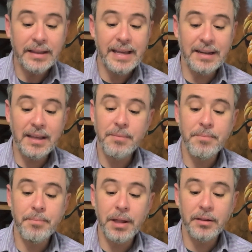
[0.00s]
Let
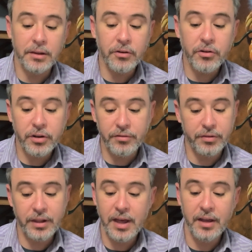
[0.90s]
him but learn
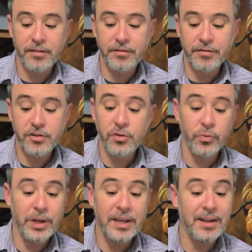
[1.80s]
of love to
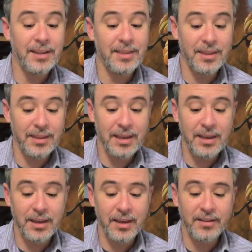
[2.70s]
read in
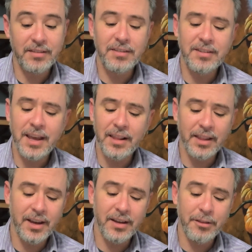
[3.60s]
thee,
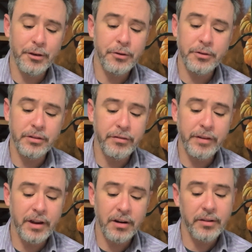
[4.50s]
Stella, those
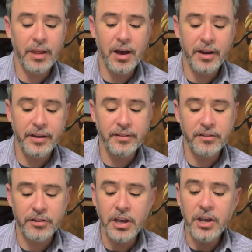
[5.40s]
fair
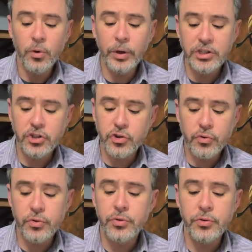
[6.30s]
lines which
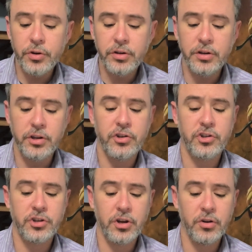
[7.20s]
true goodness
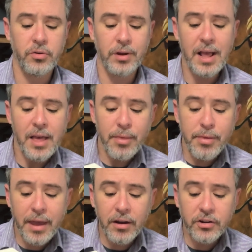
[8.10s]
show.
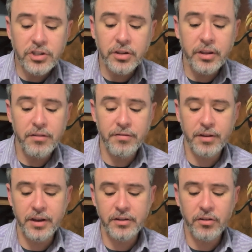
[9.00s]
There shall he
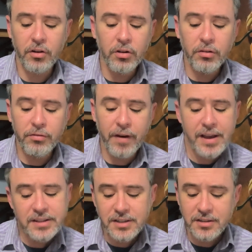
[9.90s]
find all
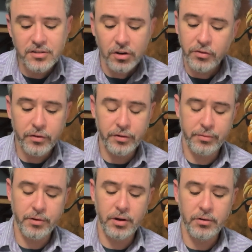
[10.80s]
vices
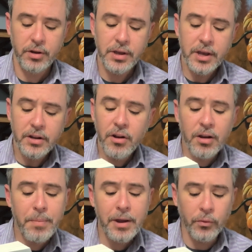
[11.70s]
overthrow,
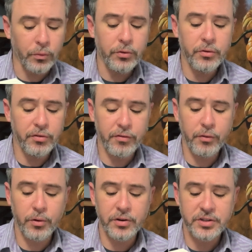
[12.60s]
not by rude
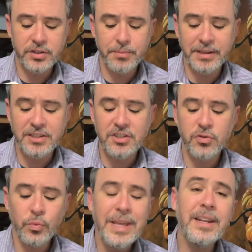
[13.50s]
force, but
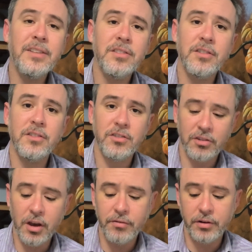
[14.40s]
sweetest
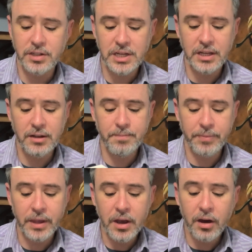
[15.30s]
sovereignty.
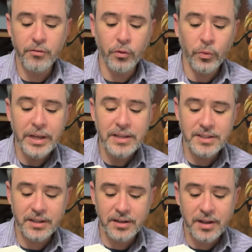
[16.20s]
Of
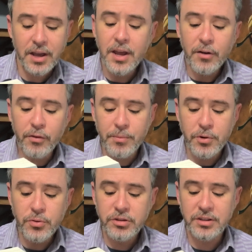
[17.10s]
reason, from
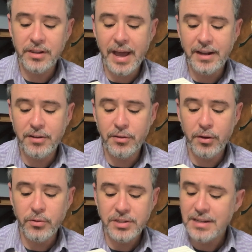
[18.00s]
whose light
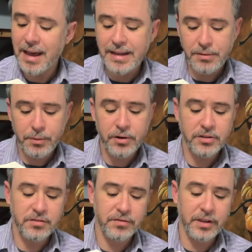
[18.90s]
those night
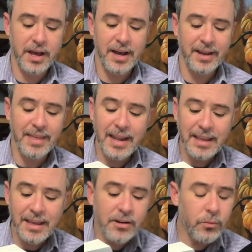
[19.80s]
birds fly,
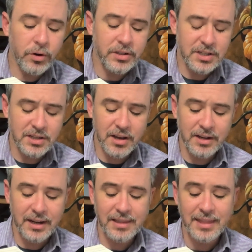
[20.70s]
that inward
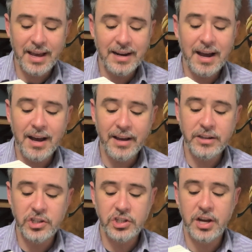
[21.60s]
sun in thine
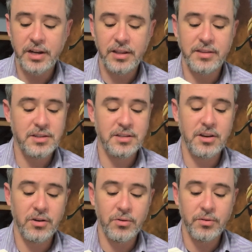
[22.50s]
eyes shineth
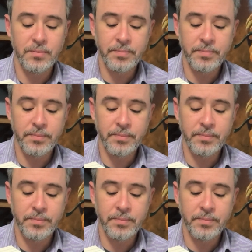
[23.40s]
so.